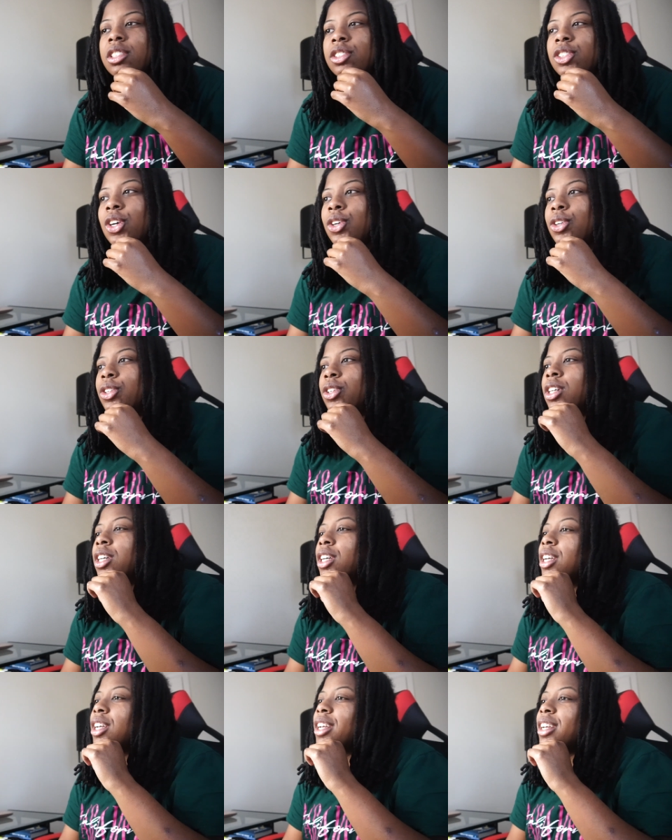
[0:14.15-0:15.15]
So
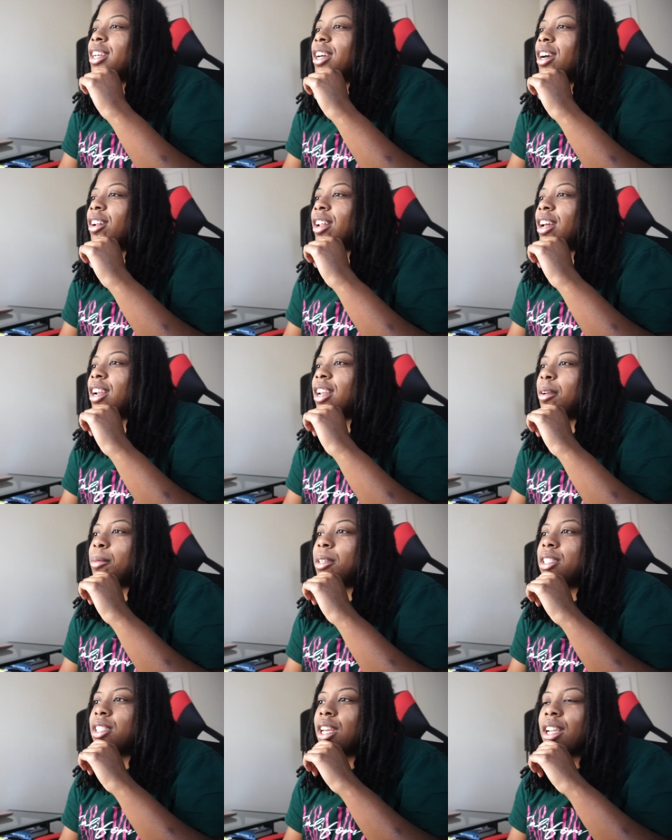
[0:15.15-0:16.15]
I'm like, let
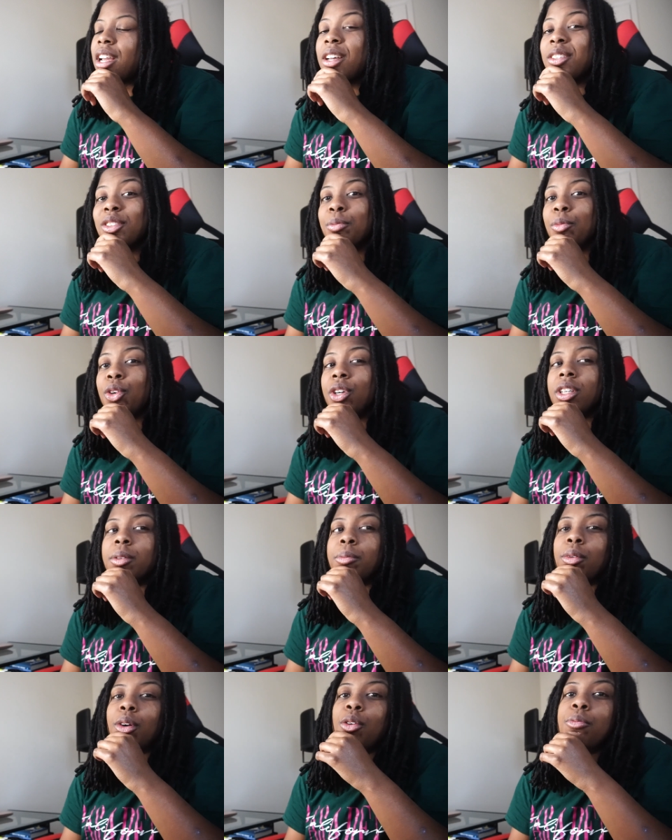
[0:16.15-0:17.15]
me check out some more
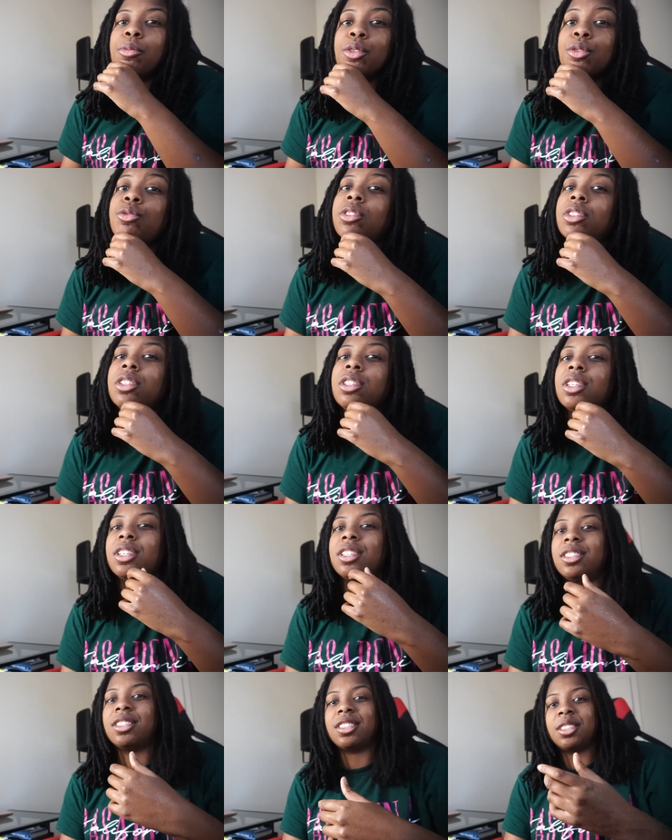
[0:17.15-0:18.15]
bro music
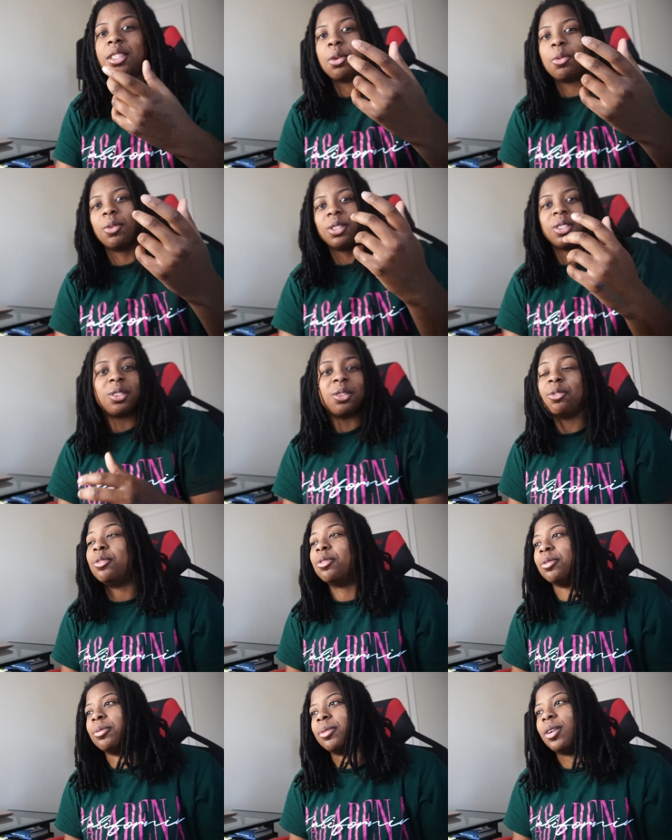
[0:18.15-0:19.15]
and just see what's to
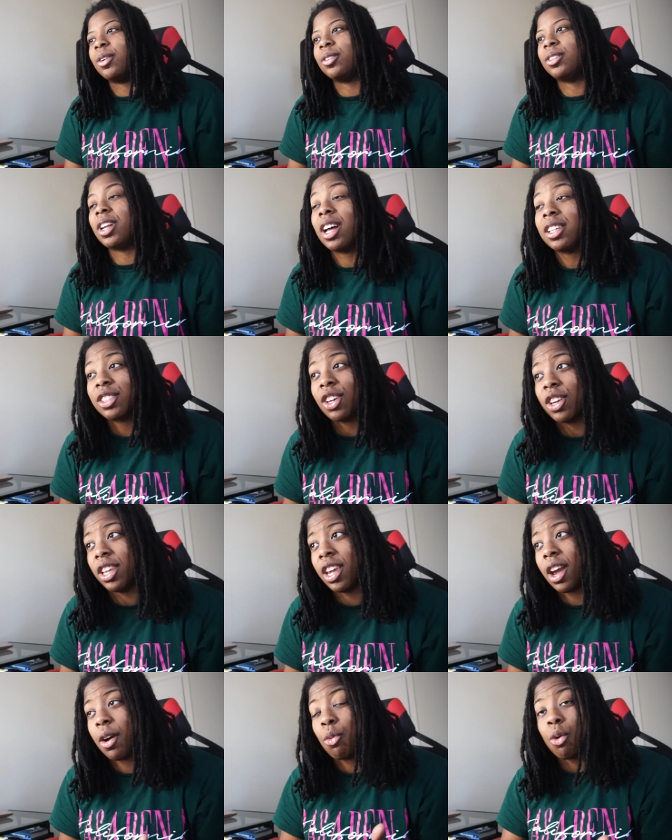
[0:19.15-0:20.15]
him, you know. Then I saw
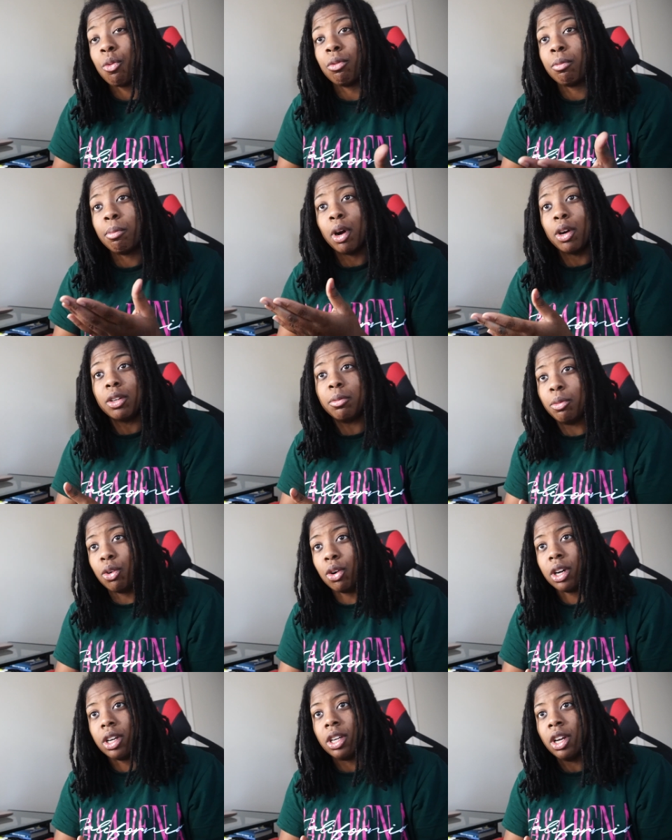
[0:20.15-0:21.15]
he had one with Burna
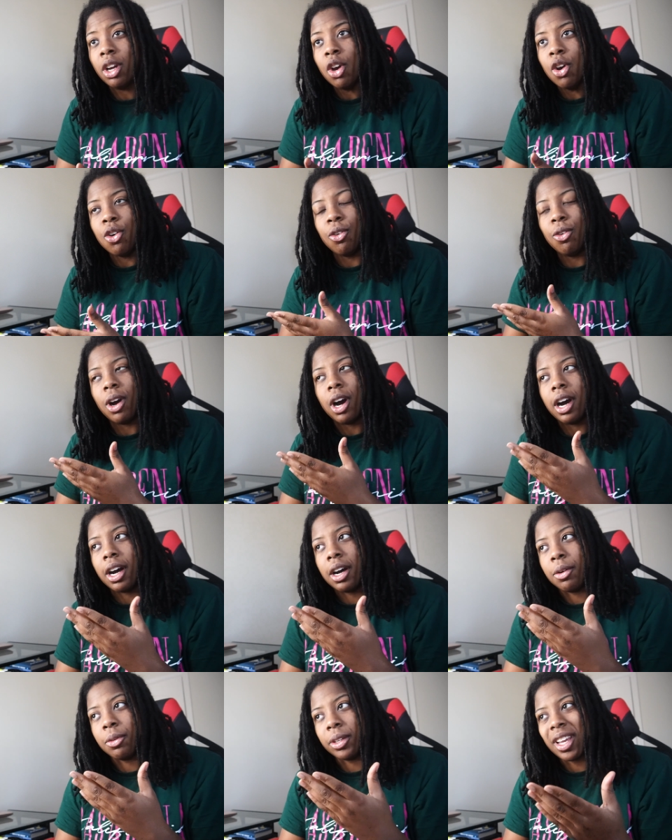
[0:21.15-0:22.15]
Boy, who
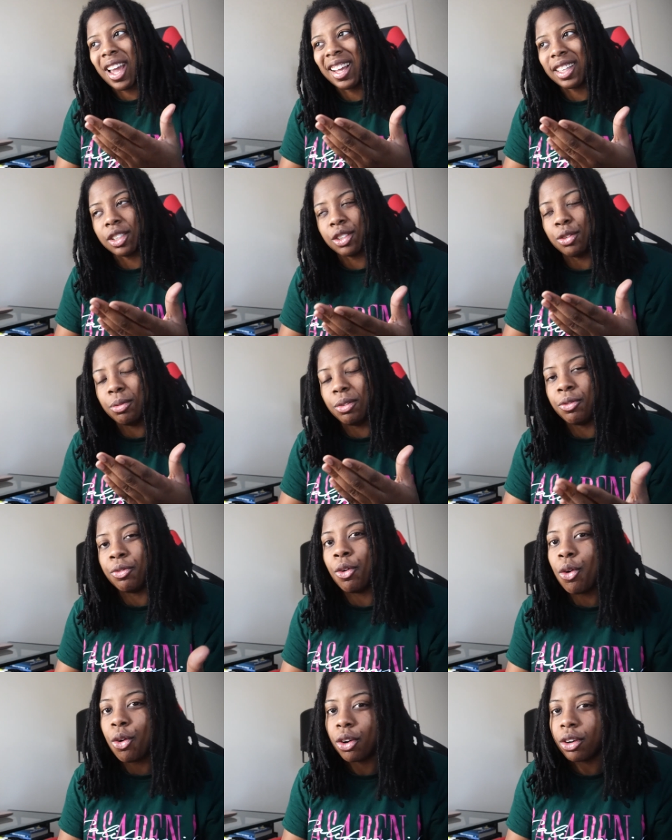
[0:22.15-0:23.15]
I reacted to
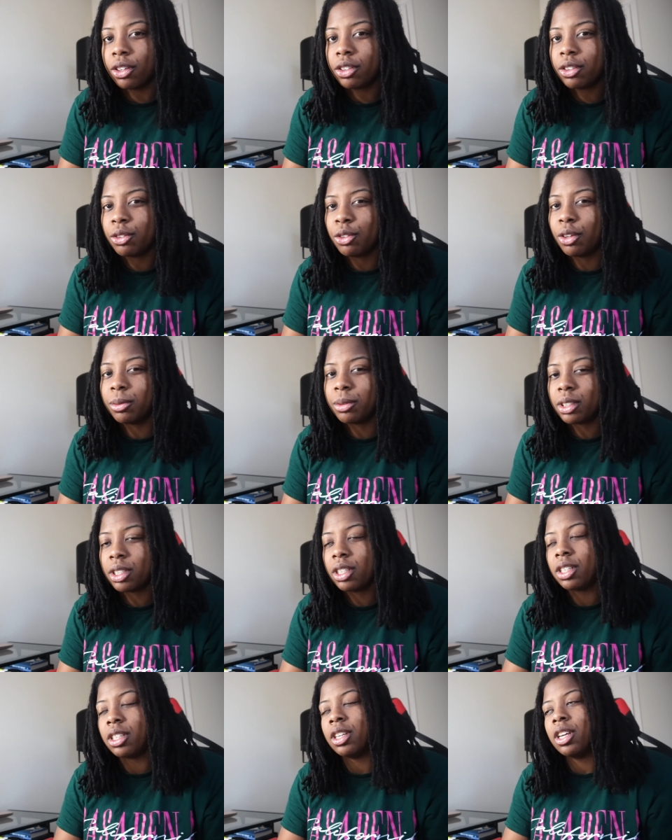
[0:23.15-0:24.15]
before. You know what I'm
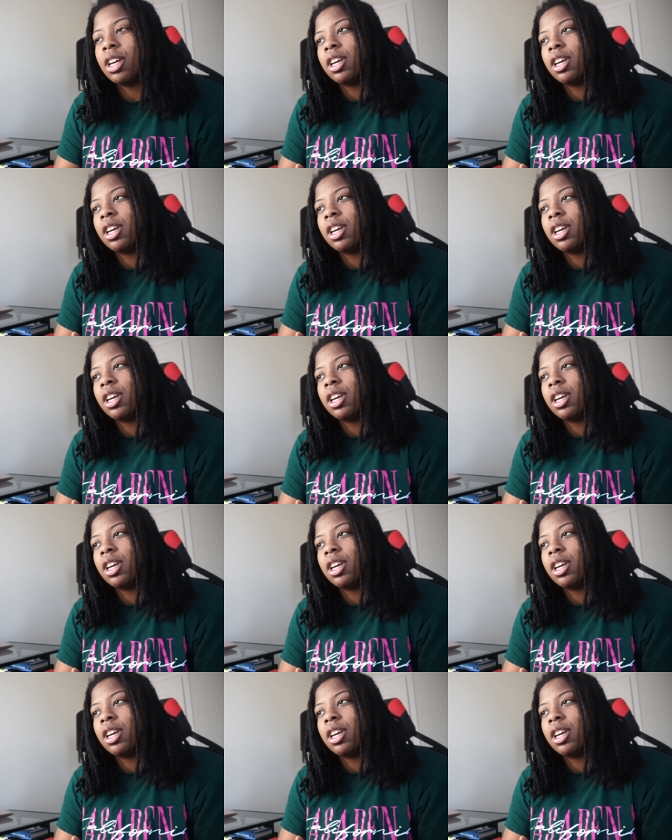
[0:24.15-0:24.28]
saying?